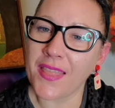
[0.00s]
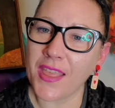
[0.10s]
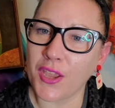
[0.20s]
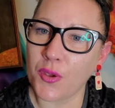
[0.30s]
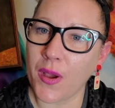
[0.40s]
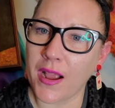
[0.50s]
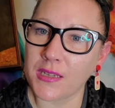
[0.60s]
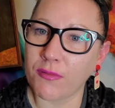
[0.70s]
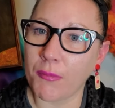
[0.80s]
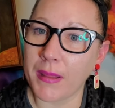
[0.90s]
Thank you
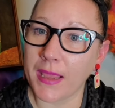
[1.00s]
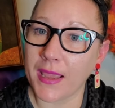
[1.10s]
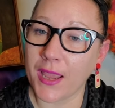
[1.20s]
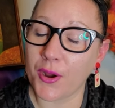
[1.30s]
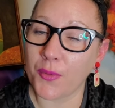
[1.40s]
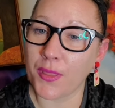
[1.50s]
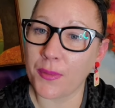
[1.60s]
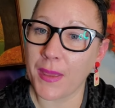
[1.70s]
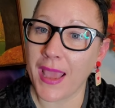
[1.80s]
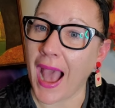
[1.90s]
guys for being here with
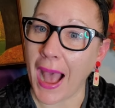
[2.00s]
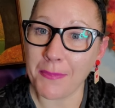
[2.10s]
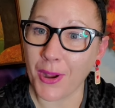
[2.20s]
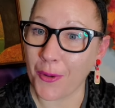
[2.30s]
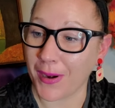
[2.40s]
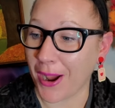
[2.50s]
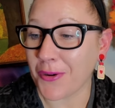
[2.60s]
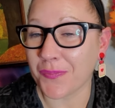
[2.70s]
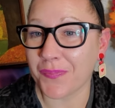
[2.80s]
me. I'm going out.